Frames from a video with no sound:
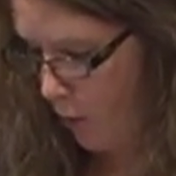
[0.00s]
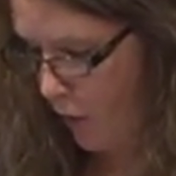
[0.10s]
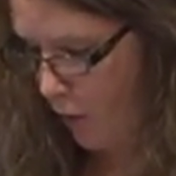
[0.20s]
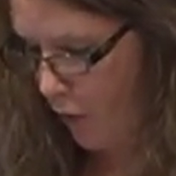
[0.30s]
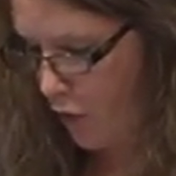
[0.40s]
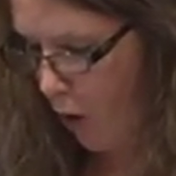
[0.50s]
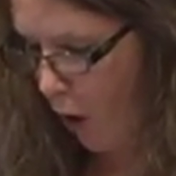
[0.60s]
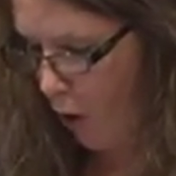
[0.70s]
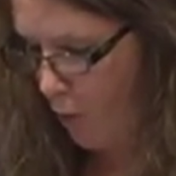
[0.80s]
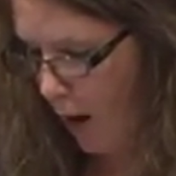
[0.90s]
but for the
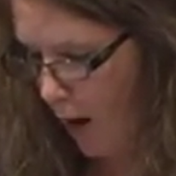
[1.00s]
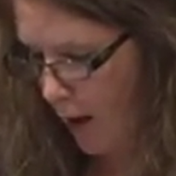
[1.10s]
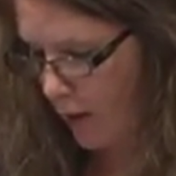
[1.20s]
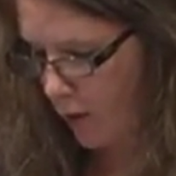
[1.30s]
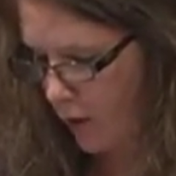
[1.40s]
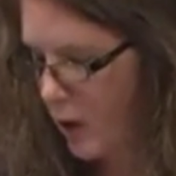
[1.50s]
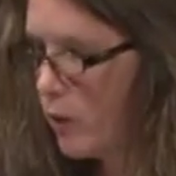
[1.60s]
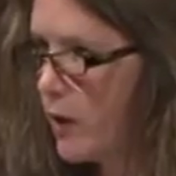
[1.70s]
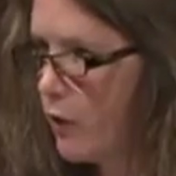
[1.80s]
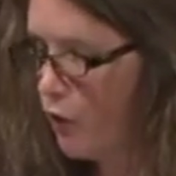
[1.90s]
tall pines
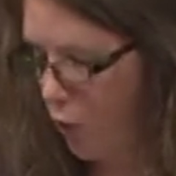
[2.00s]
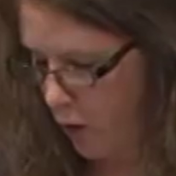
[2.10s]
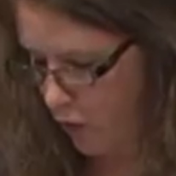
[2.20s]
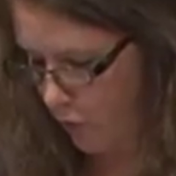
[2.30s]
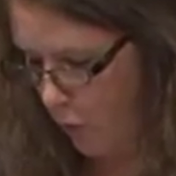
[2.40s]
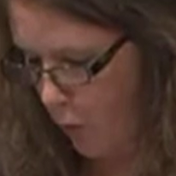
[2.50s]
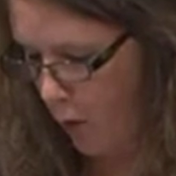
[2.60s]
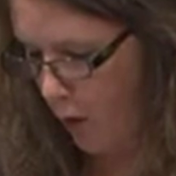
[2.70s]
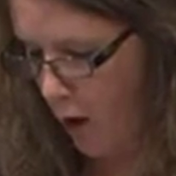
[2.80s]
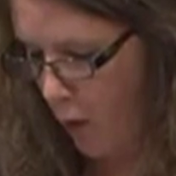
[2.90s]
littering the forest floor